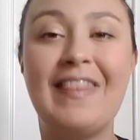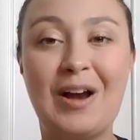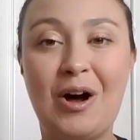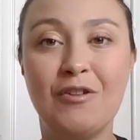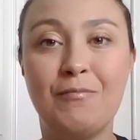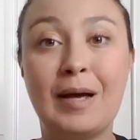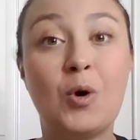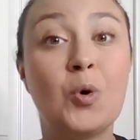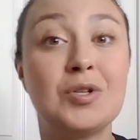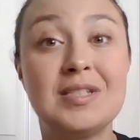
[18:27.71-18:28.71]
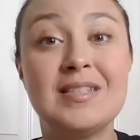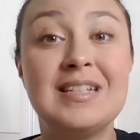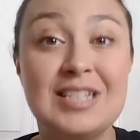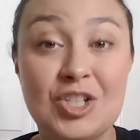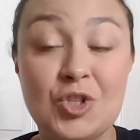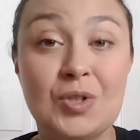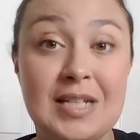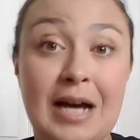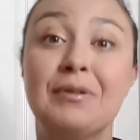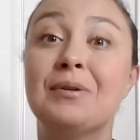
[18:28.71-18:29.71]
and then all of my courses and
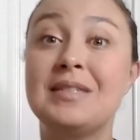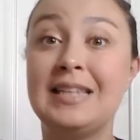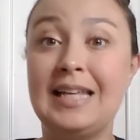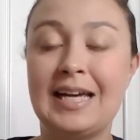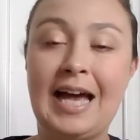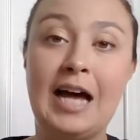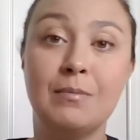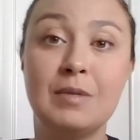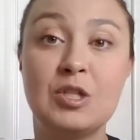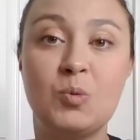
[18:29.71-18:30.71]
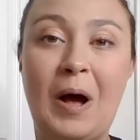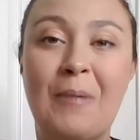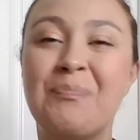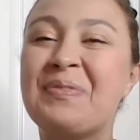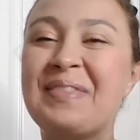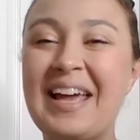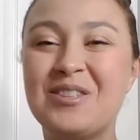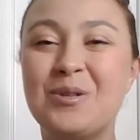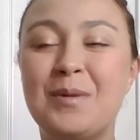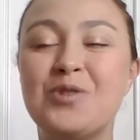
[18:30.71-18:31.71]
digital downloads in the academy as well.
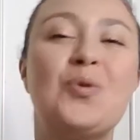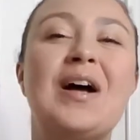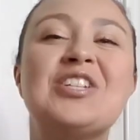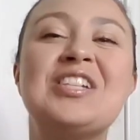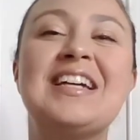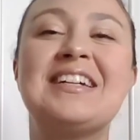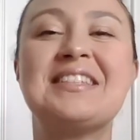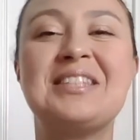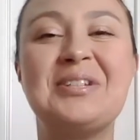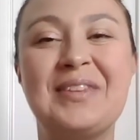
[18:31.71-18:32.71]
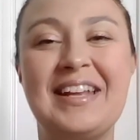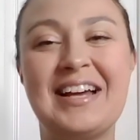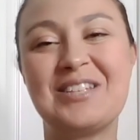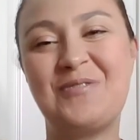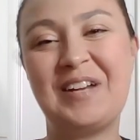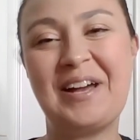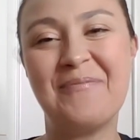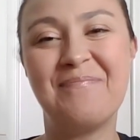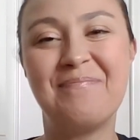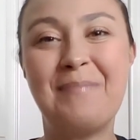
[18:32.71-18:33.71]
Thanks so much for watching, and I'll see you in the next
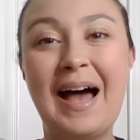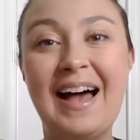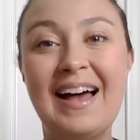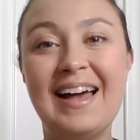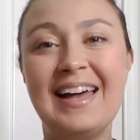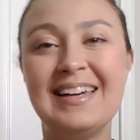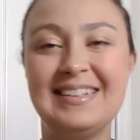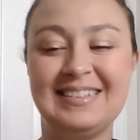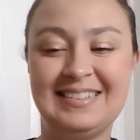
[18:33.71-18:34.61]
video. Bye!